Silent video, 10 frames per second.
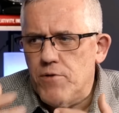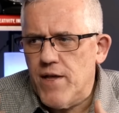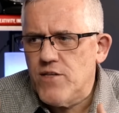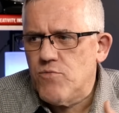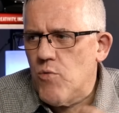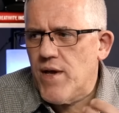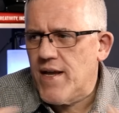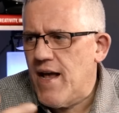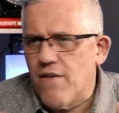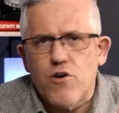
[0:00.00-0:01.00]
place where we
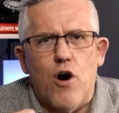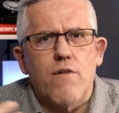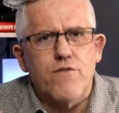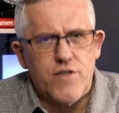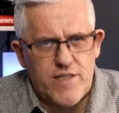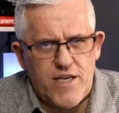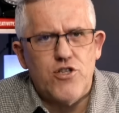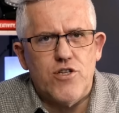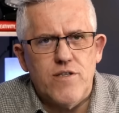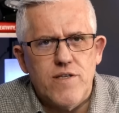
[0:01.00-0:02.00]
can have
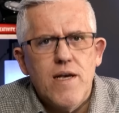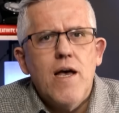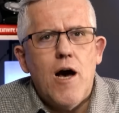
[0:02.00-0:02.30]
conversations